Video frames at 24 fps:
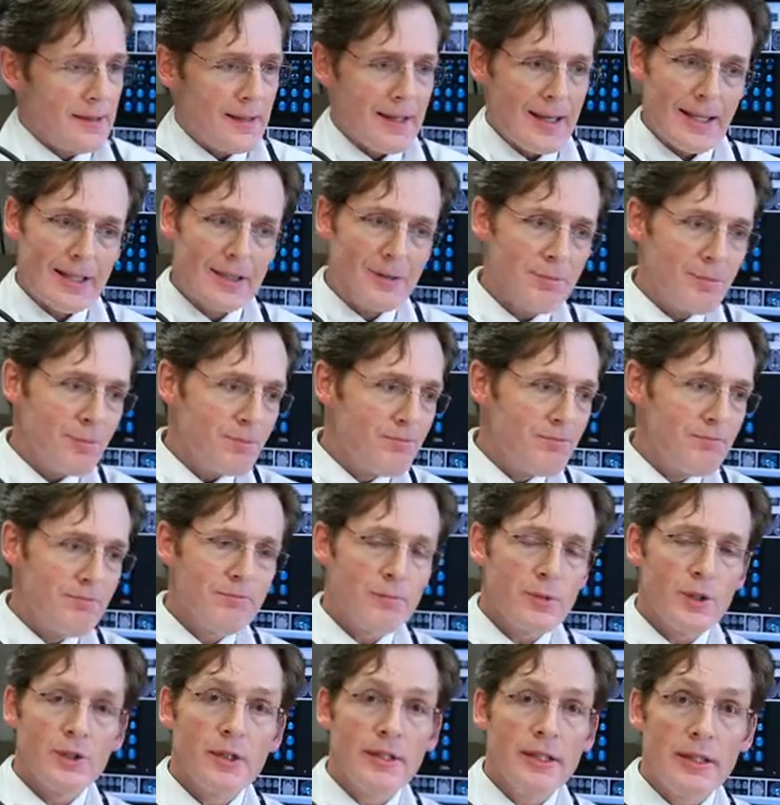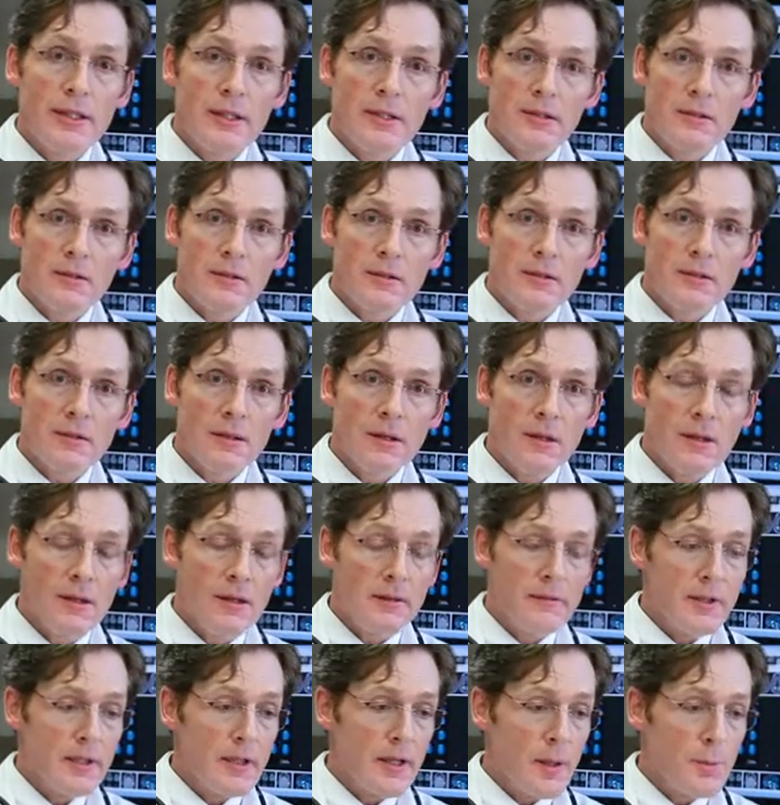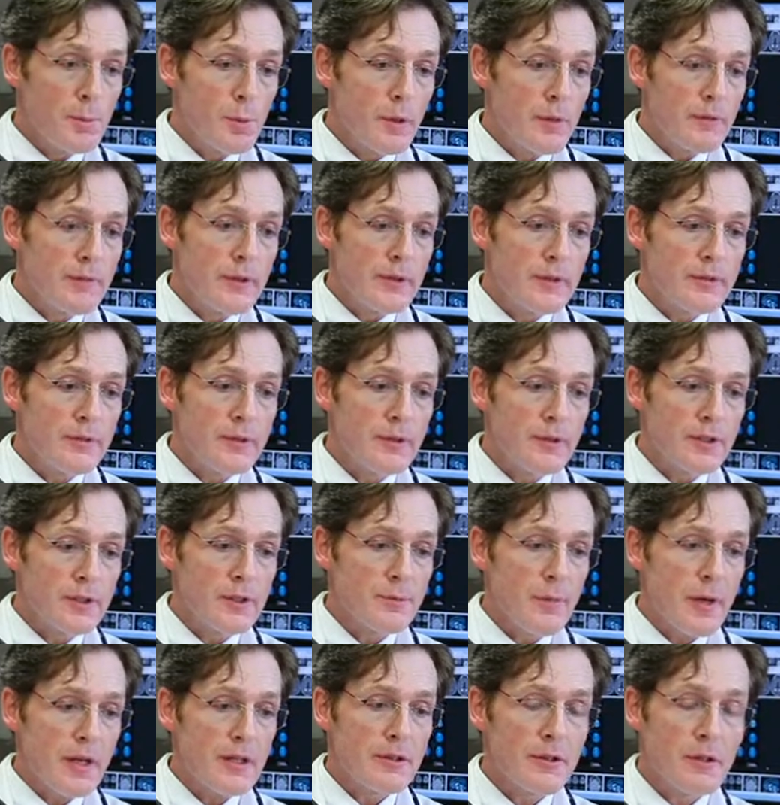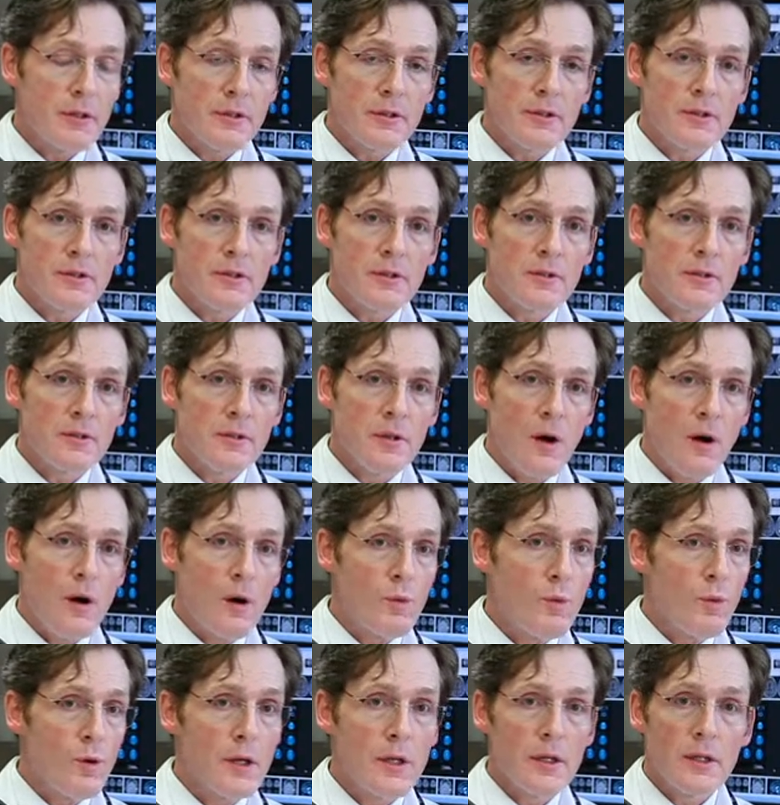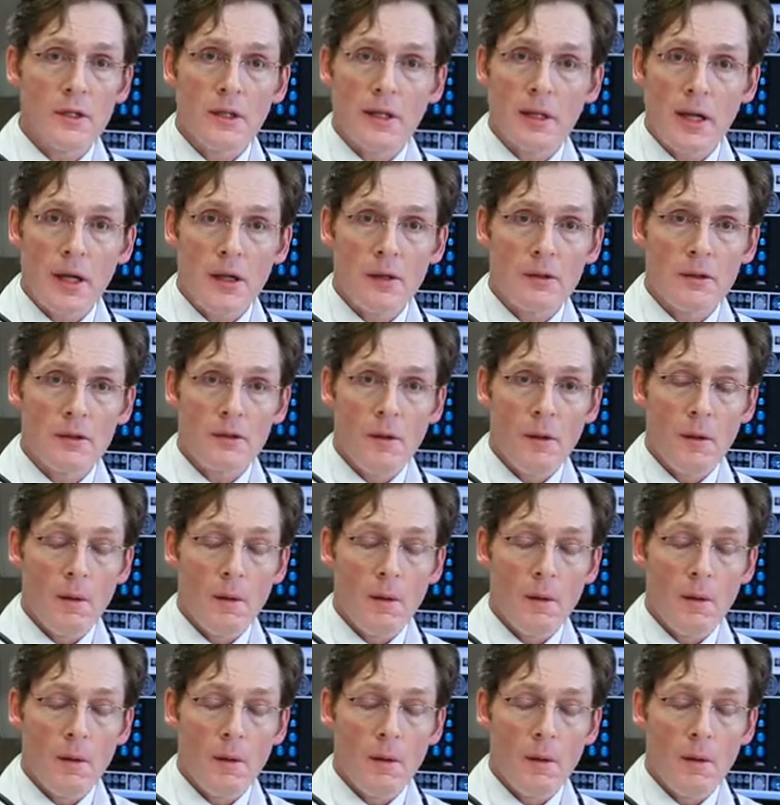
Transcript: expertise of a number of different specialists all working together.